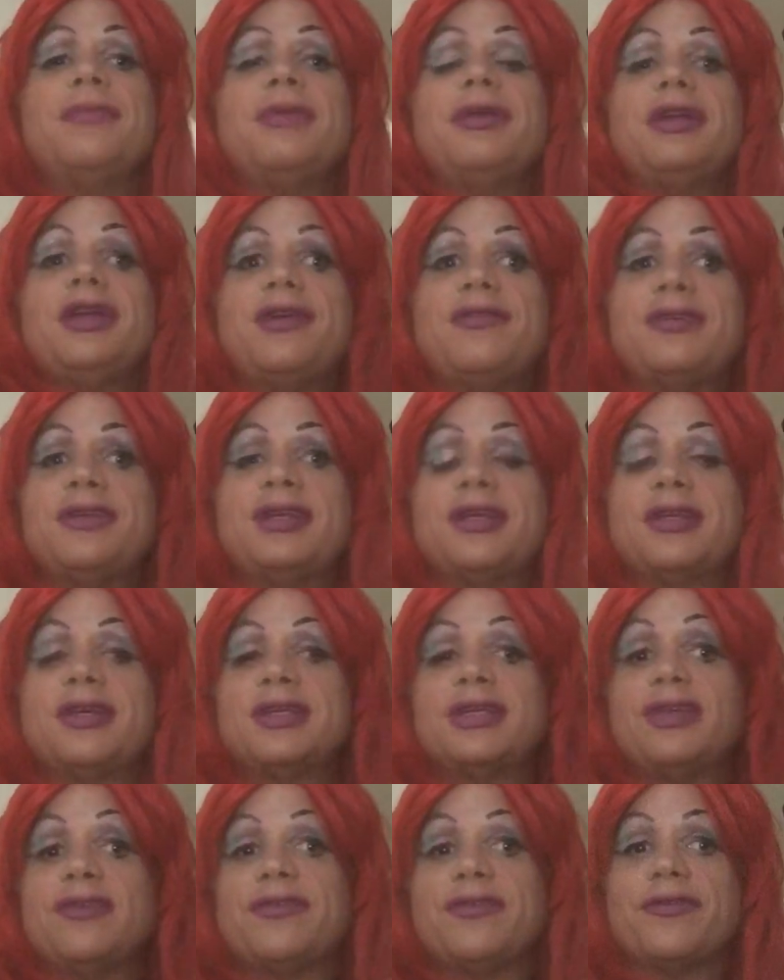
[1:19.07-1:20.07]
he believes any of
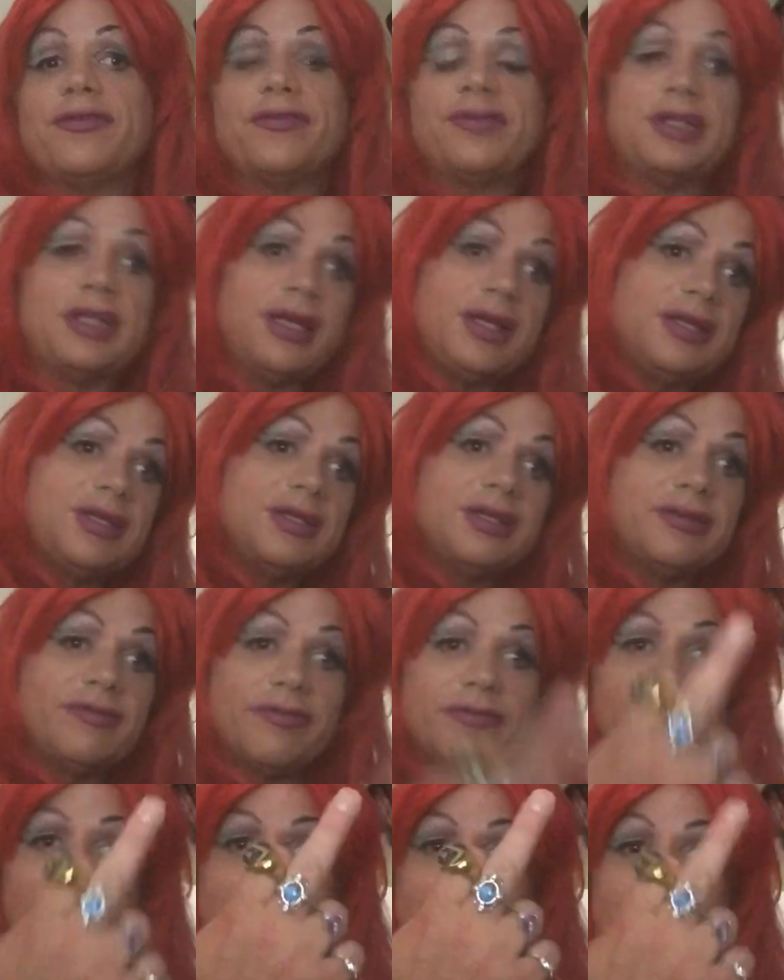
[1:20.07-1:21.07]
that stuff. If he does, then
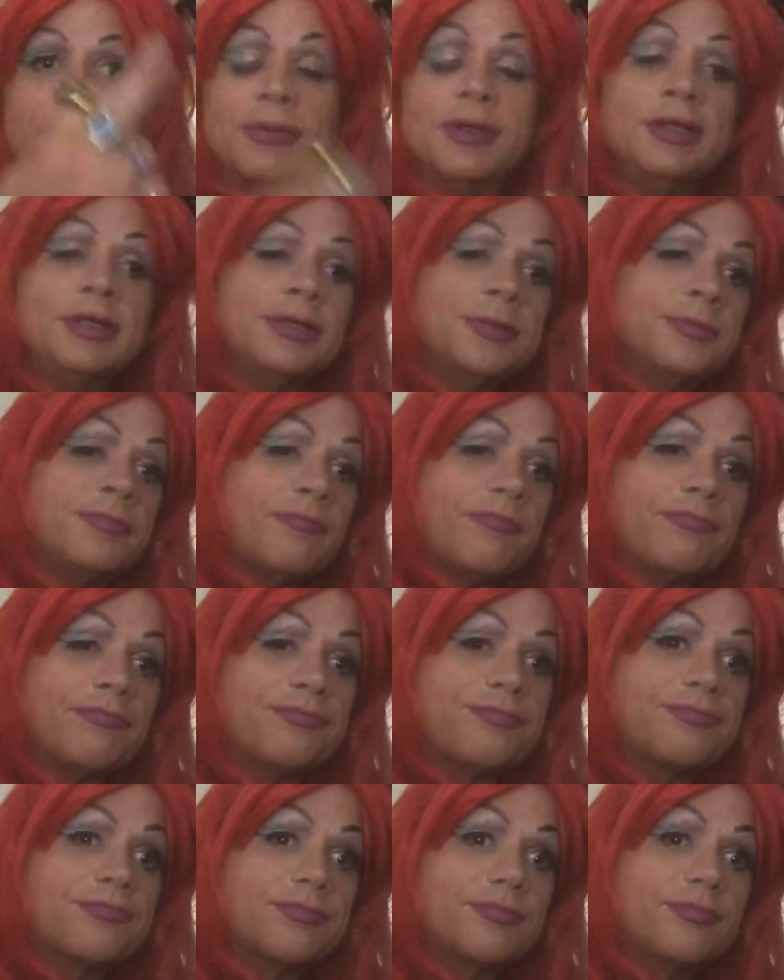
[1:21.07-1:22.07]
fuck him.
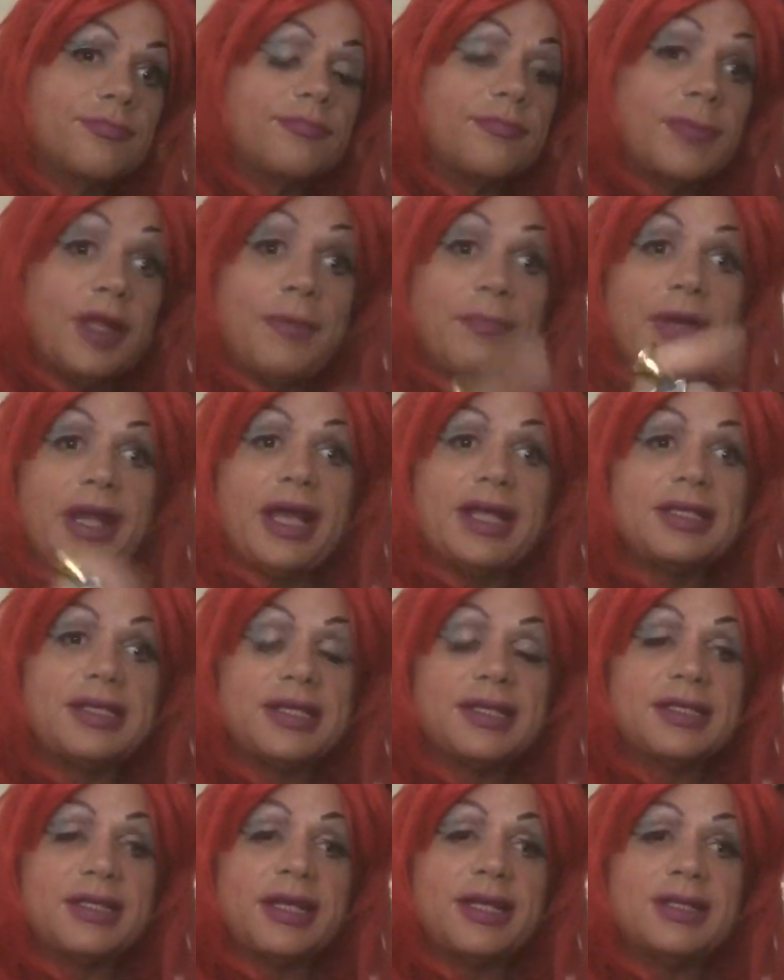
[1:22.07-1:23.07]
But as
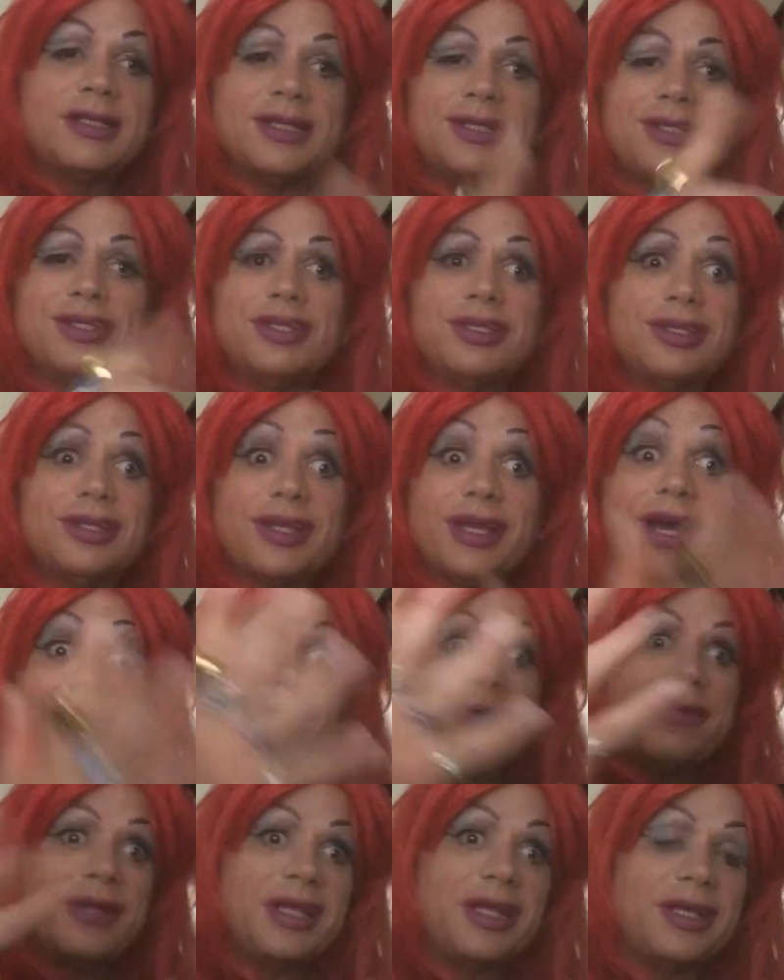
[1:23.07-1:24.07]
it stands, it's
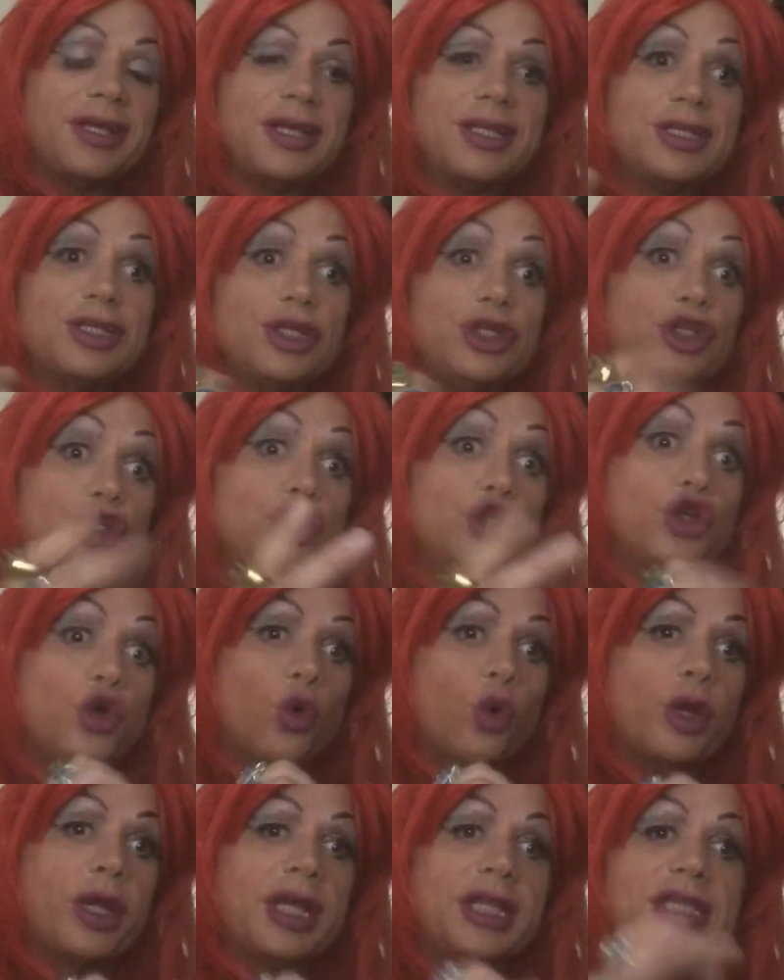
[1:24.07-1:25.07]
comedy. It's a
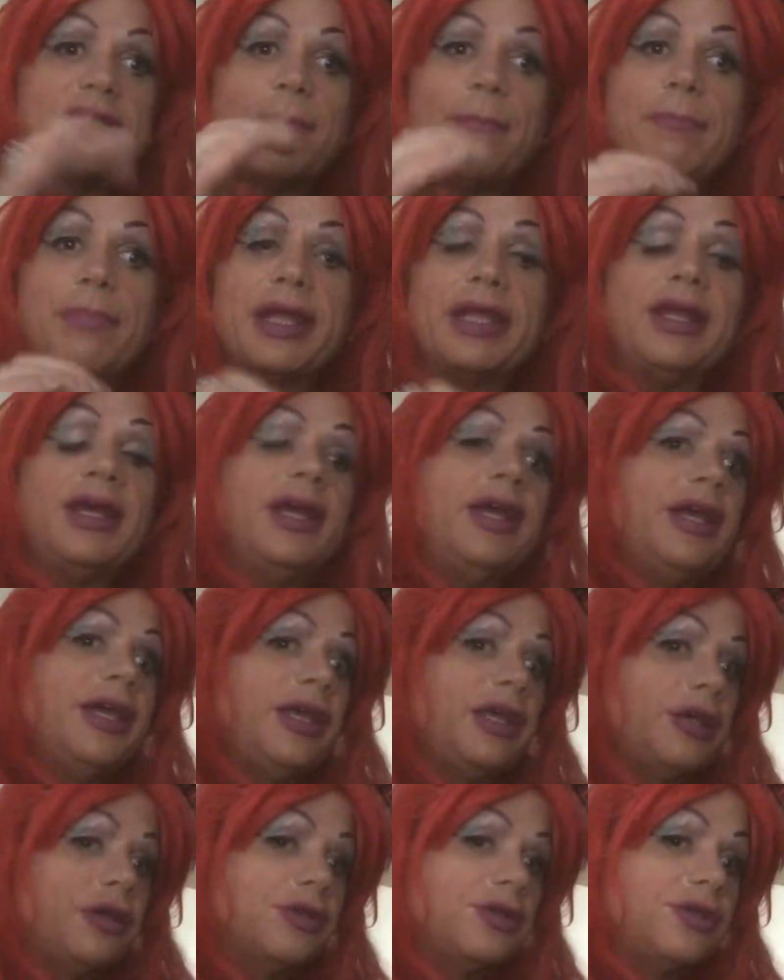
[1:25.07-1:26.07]
joke. It's a bit.
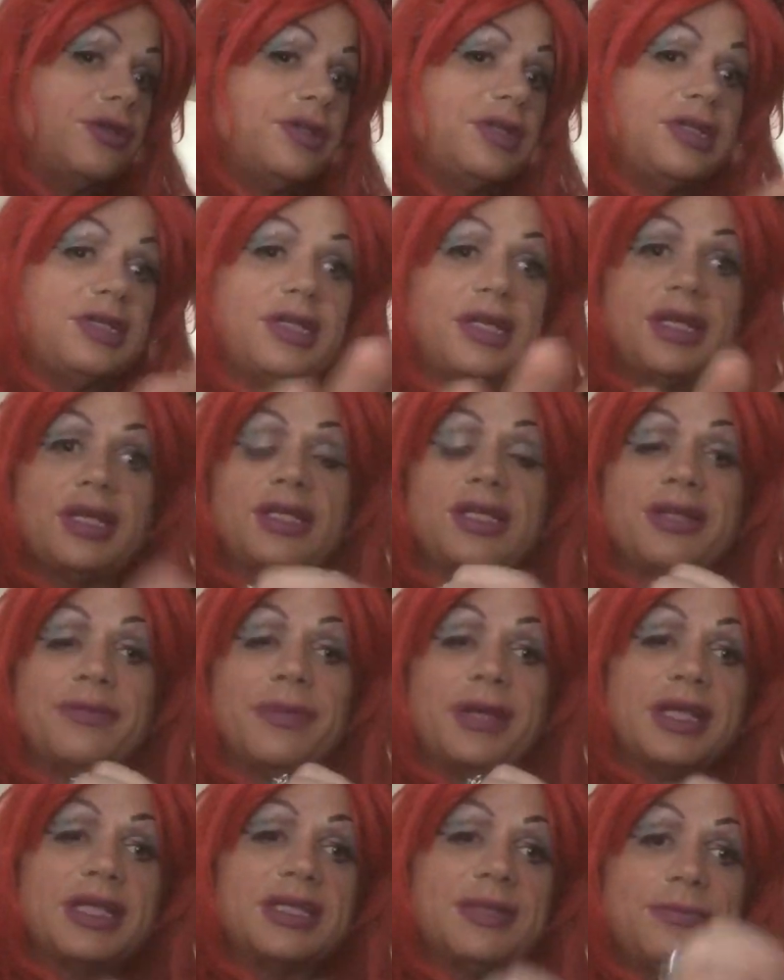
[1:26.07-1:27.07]
He goes on the stage, he
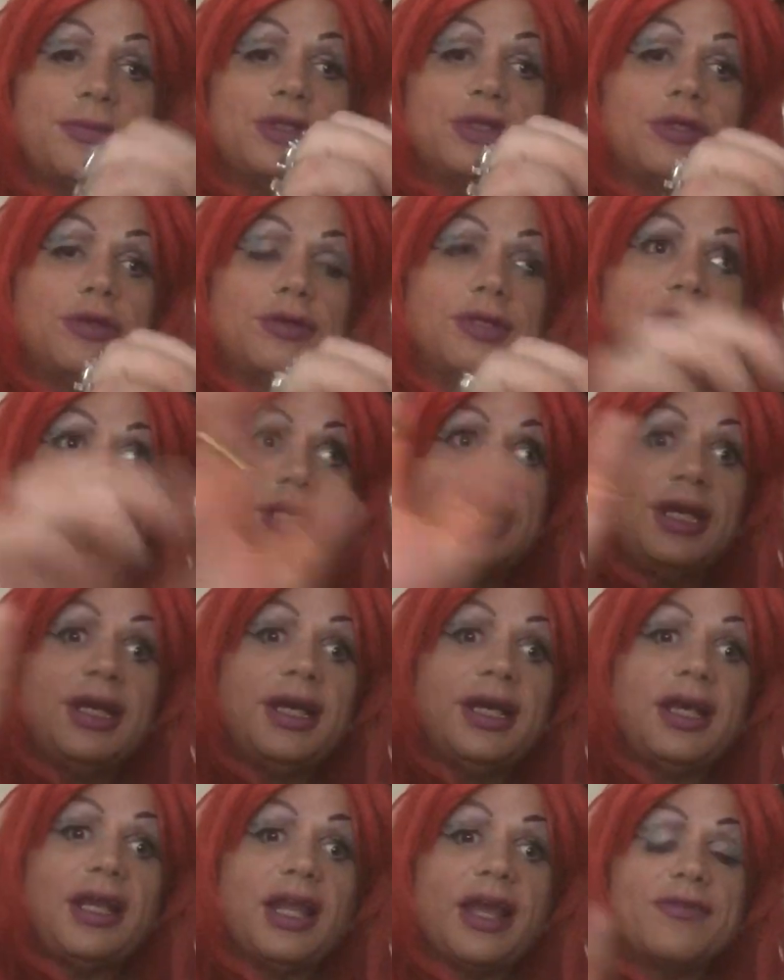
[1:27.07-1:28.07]
makes some jokes,
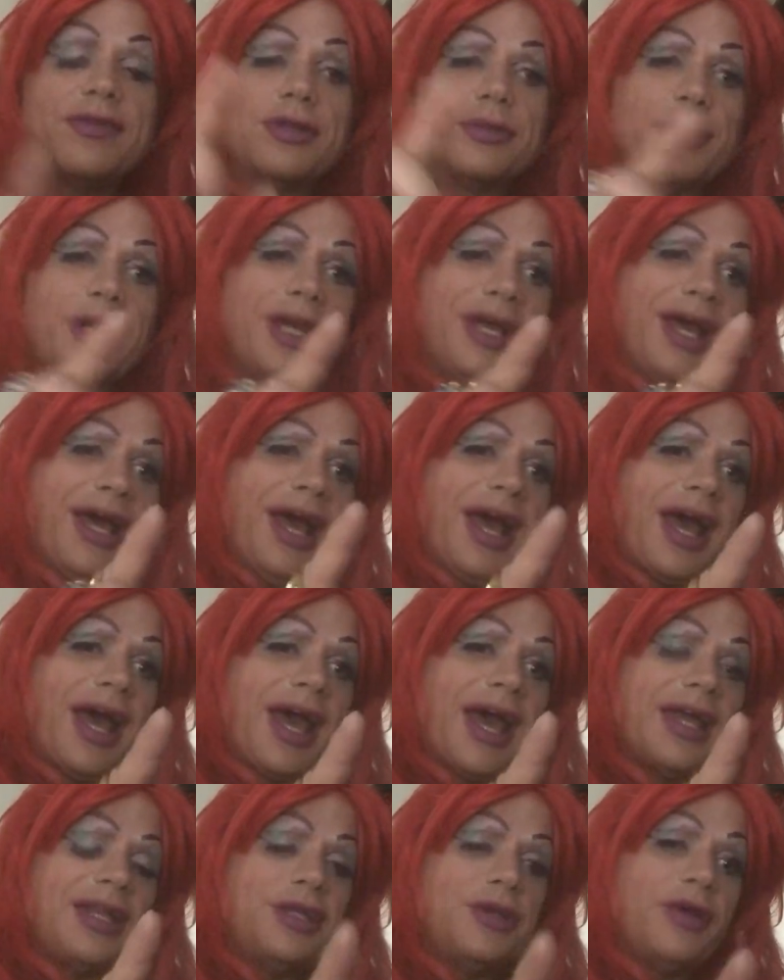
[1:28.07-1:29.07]
he laughs his way.
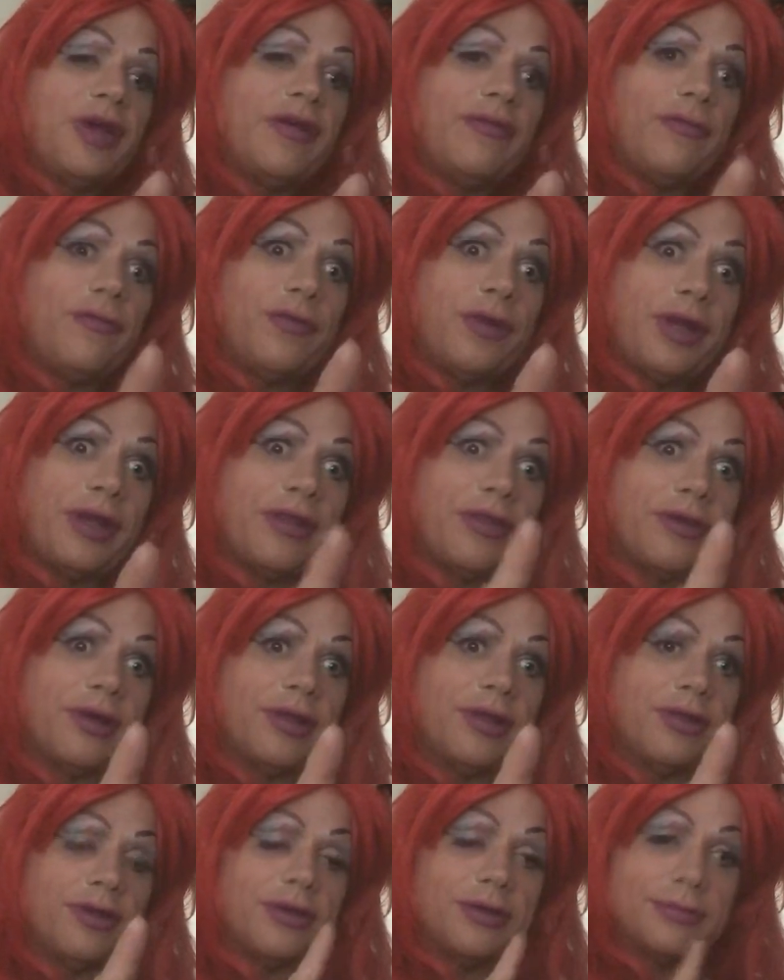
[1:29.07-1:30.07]
I do have one
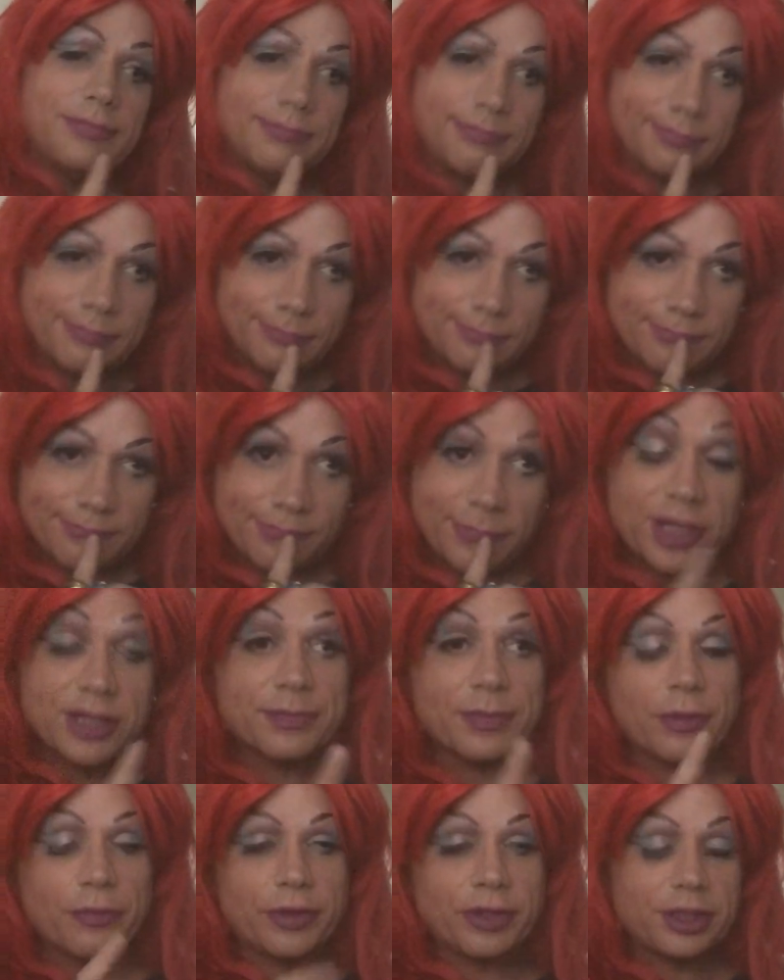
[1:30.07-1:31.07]
thought, though.
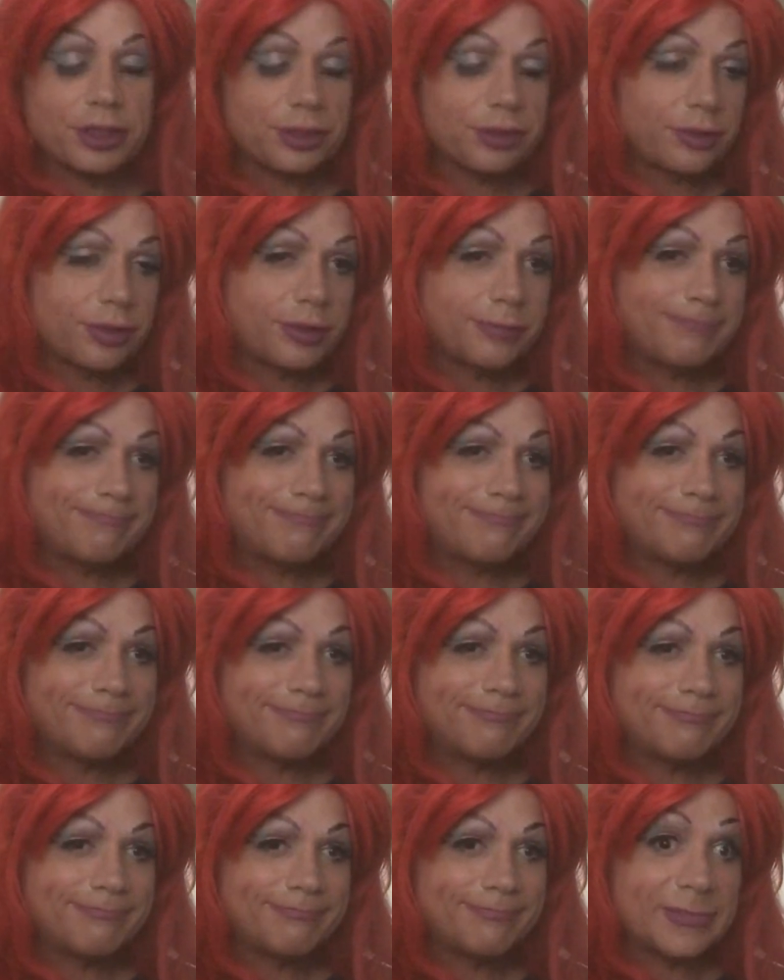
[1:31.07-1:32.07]
Here's my one issue,
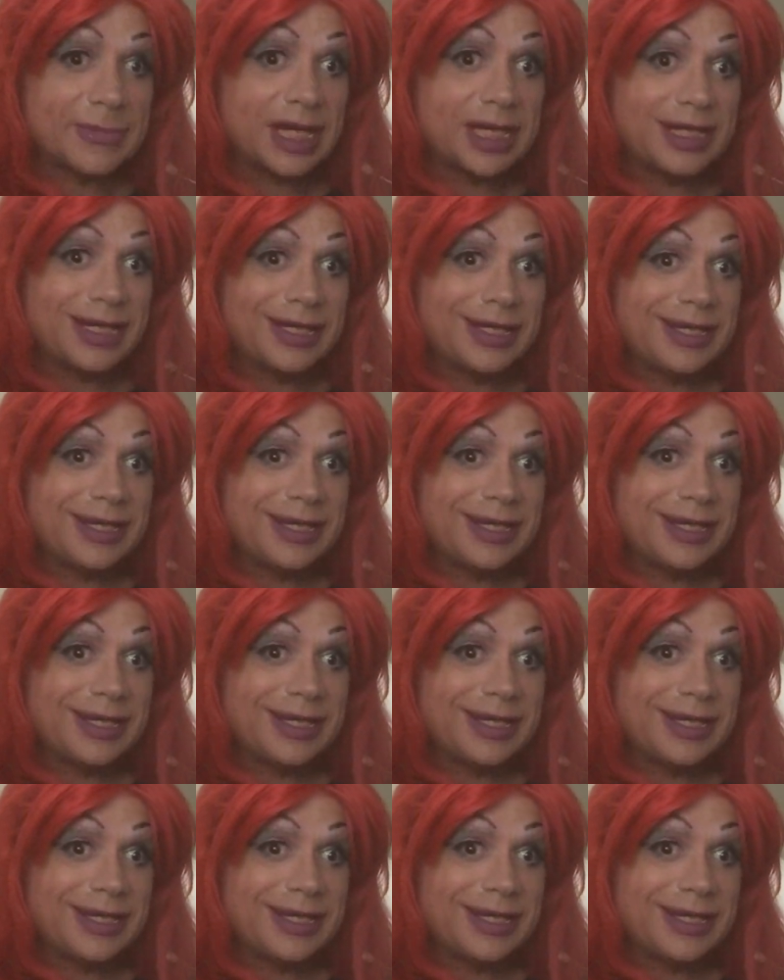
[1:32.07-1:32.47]
though.